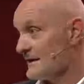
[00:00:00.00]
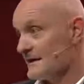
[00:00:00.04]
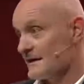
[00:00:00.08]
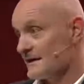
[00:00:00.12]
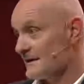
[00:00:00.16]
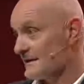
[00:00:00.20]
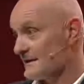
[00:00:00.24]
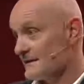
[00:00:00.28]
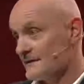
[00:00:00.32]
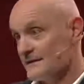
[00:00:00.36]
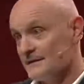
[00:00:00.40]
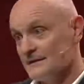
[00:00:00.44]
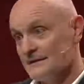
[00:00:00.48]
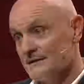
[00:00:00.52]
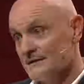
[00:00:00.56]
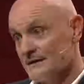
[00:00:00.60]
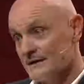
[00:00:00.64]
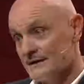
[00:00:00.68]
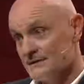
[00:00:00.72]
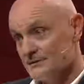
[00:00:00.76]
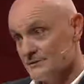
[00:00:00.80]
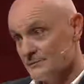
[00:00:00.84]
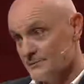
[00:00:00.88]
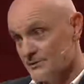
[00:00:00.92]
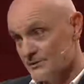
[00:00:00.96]
are a
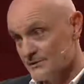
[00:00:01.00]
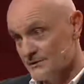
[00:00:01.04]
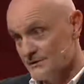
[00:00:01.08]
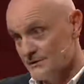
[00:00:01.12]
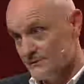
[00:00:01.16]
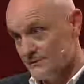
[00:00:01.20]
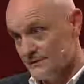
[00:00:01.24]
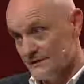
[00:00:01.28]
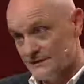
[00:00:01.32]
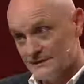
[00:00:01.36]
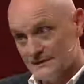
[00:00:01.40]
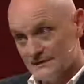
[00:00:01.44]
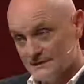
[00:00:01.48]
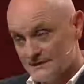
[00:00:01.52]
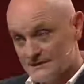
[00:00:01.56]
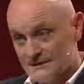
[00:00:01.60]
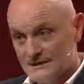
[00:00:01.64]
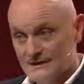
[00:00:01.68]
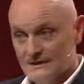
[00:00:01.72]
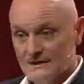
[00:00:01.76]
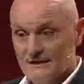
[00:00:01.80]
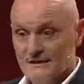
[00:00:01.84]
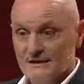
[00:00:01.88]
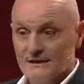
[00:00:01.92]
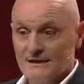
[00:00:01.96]
great opportunities.
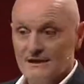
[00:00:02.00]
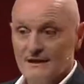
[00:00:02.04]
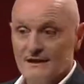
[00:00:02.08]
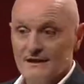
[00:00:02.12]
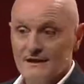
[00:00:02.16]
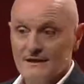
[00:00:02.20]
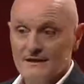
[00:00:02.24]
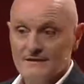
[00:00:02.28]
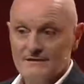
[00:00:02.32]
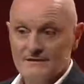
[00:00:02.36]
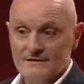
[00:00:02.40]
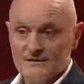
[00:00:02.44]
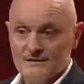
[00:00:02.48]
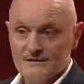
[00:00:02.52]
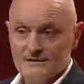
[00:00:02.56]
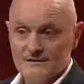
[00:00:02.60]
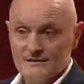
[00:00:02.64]
And